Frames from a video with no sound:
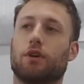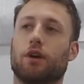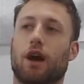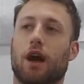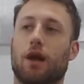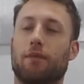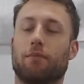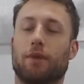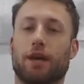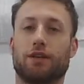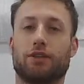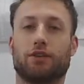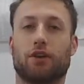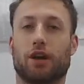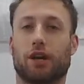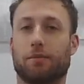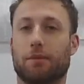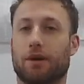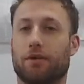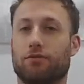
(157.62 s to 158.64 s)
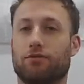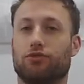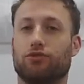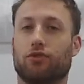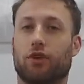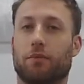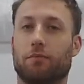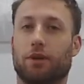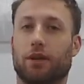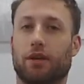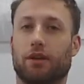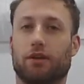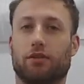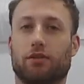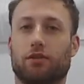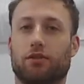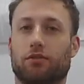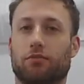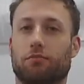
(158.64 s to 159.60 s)
I might talk about drumming a
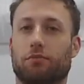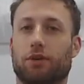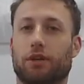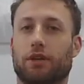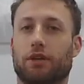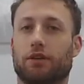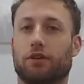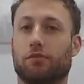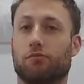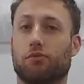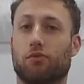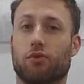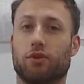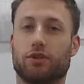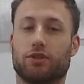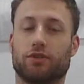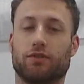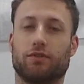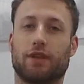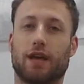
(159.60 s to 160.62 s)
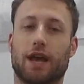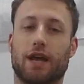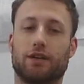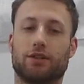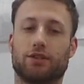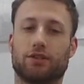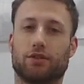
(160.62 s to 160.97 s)
little bit and the importance of that,